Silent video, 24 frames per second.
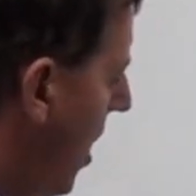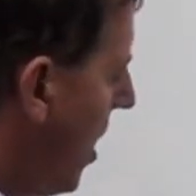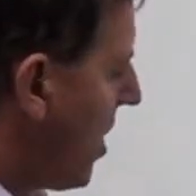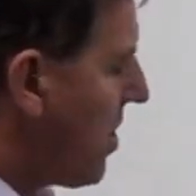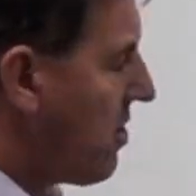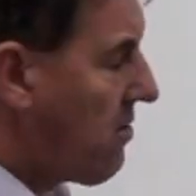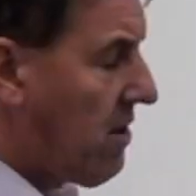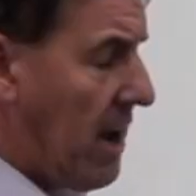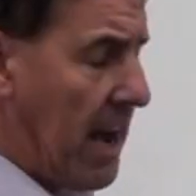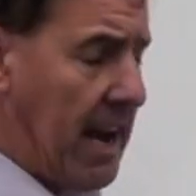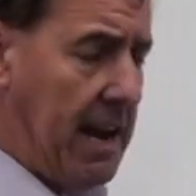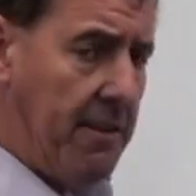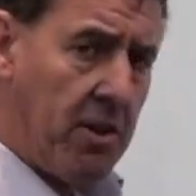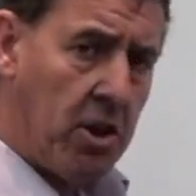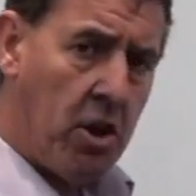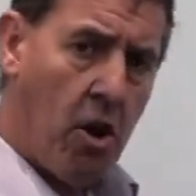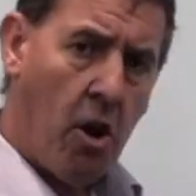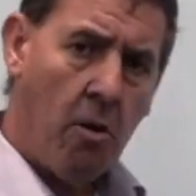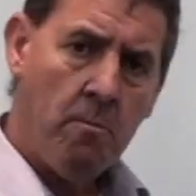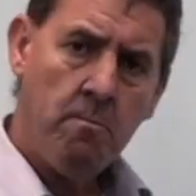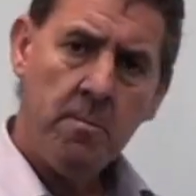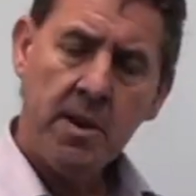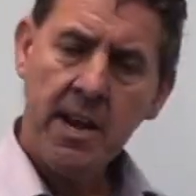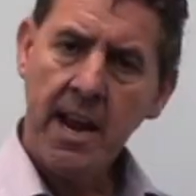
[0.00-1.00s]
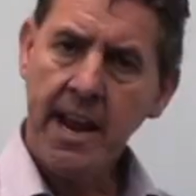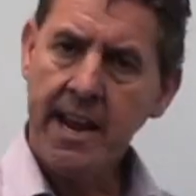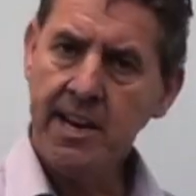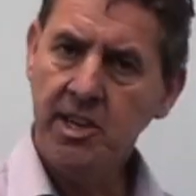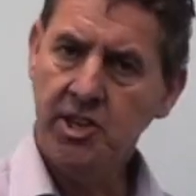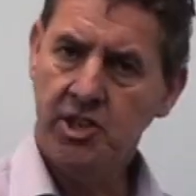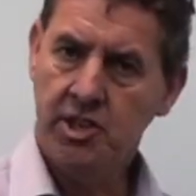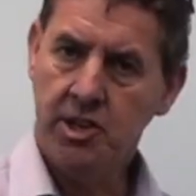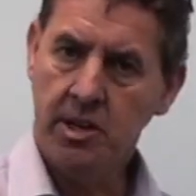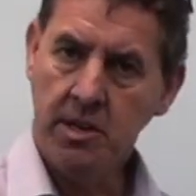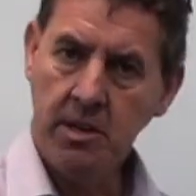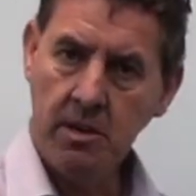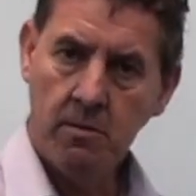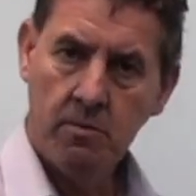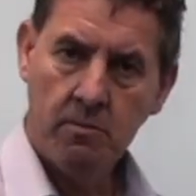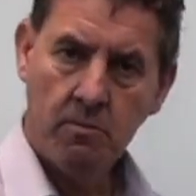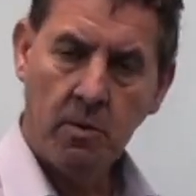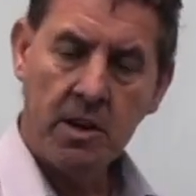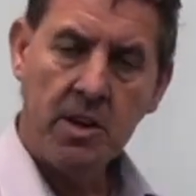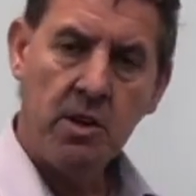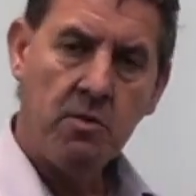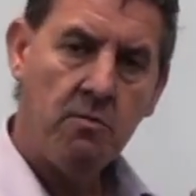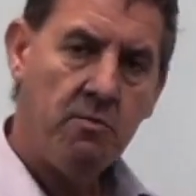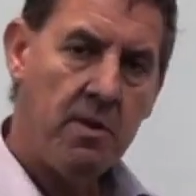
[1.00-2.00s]
You can have a combination
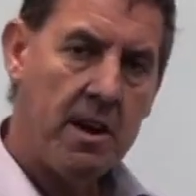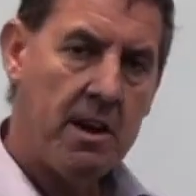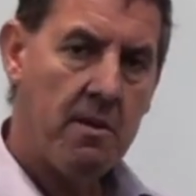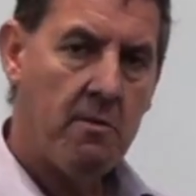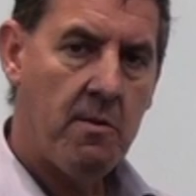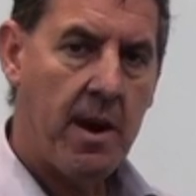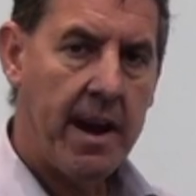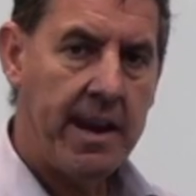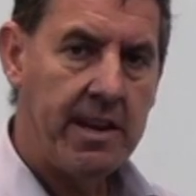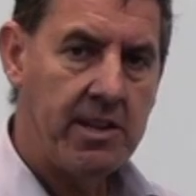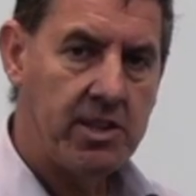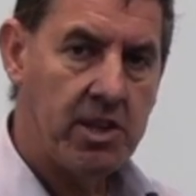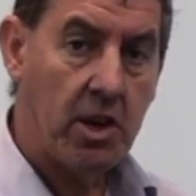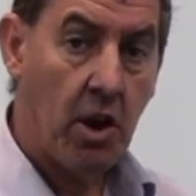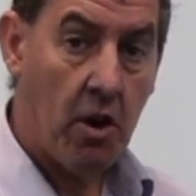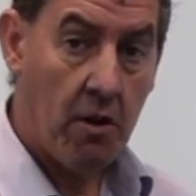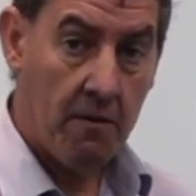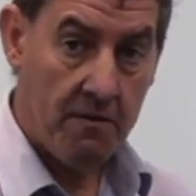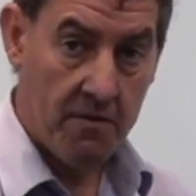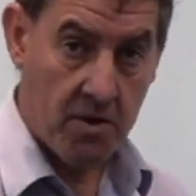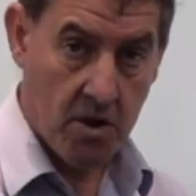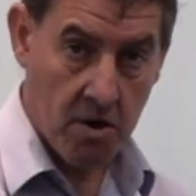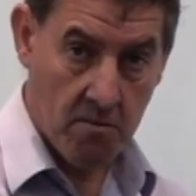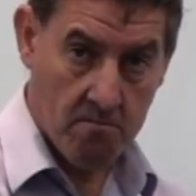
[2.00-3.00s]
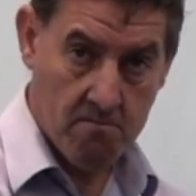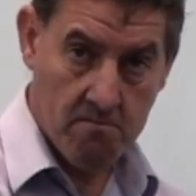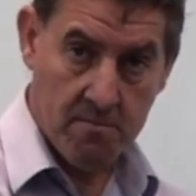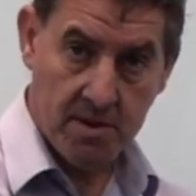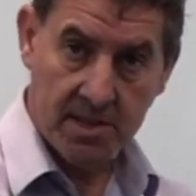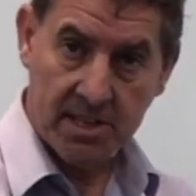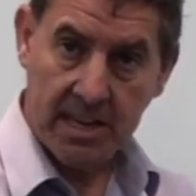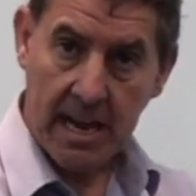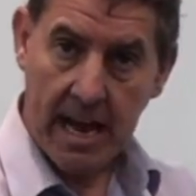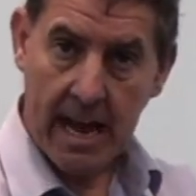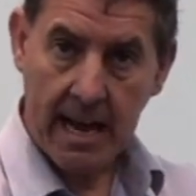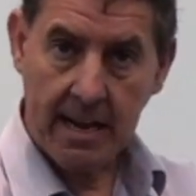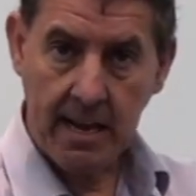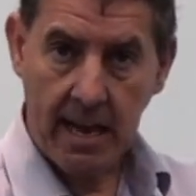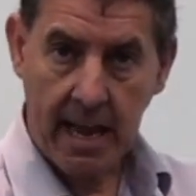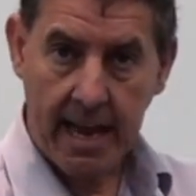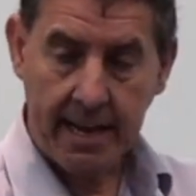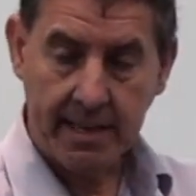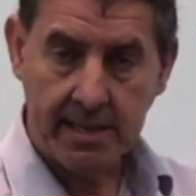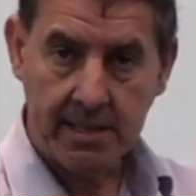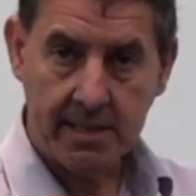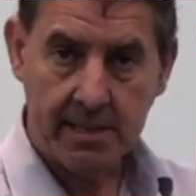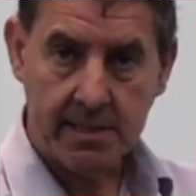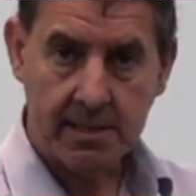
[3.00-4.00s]
when you're rearranging of numbers and
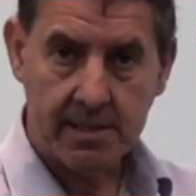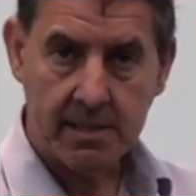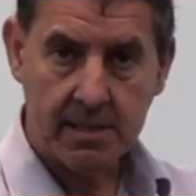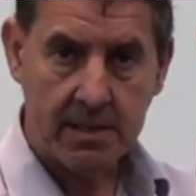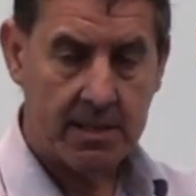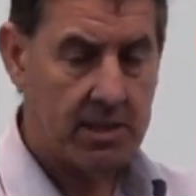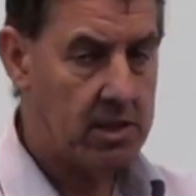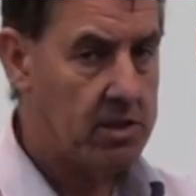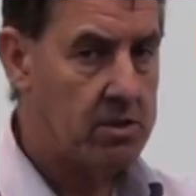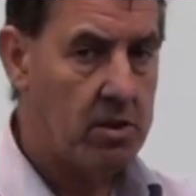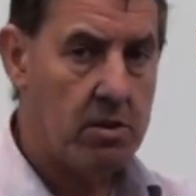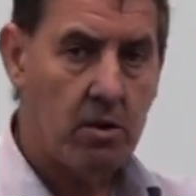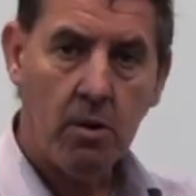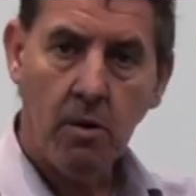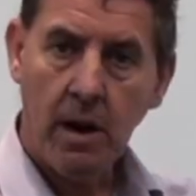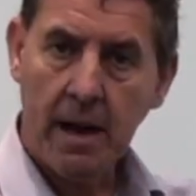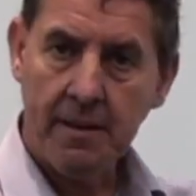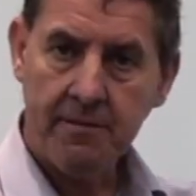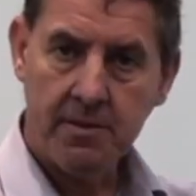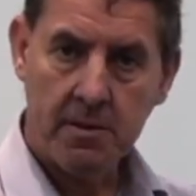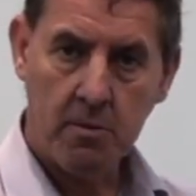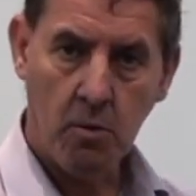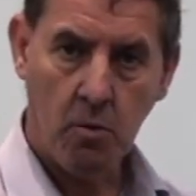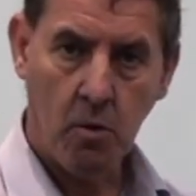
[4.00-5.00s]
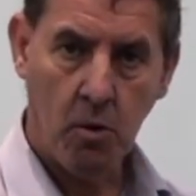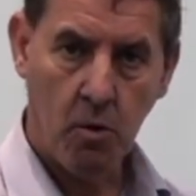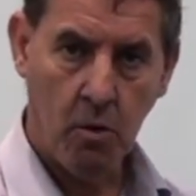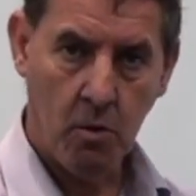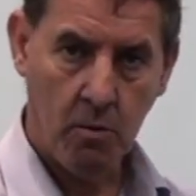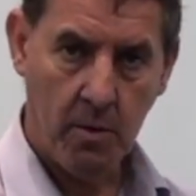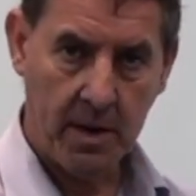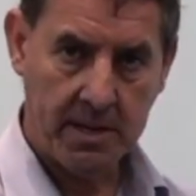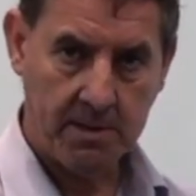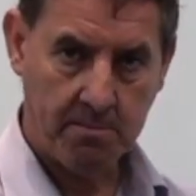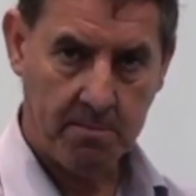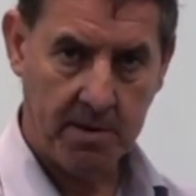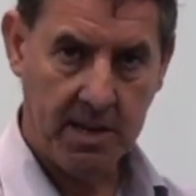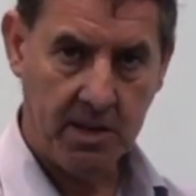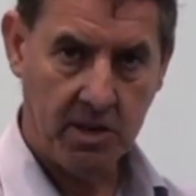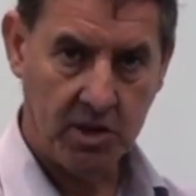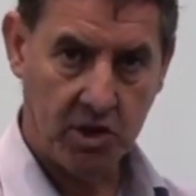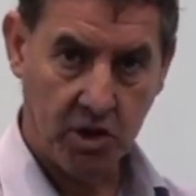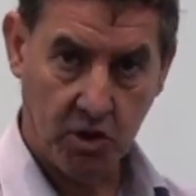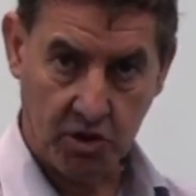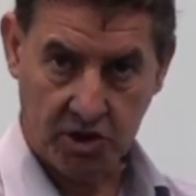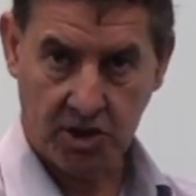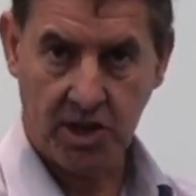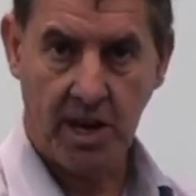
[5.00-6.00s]
letters. It doesn't all have to always be
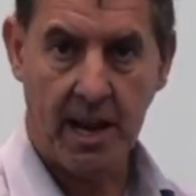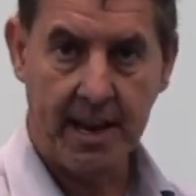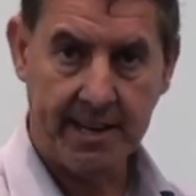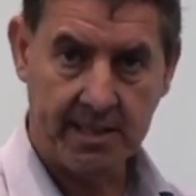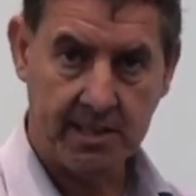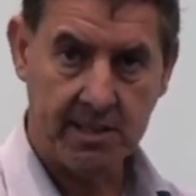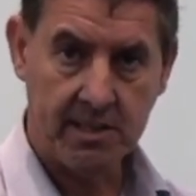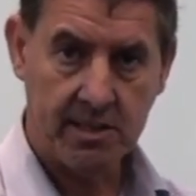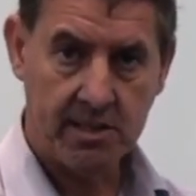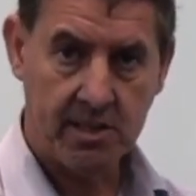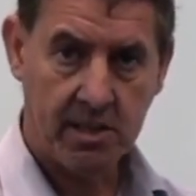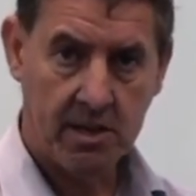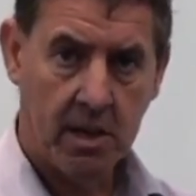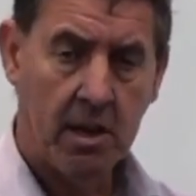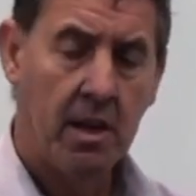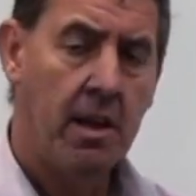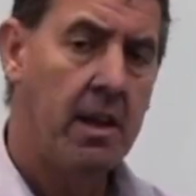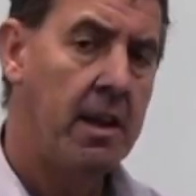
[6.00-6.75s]
just letters.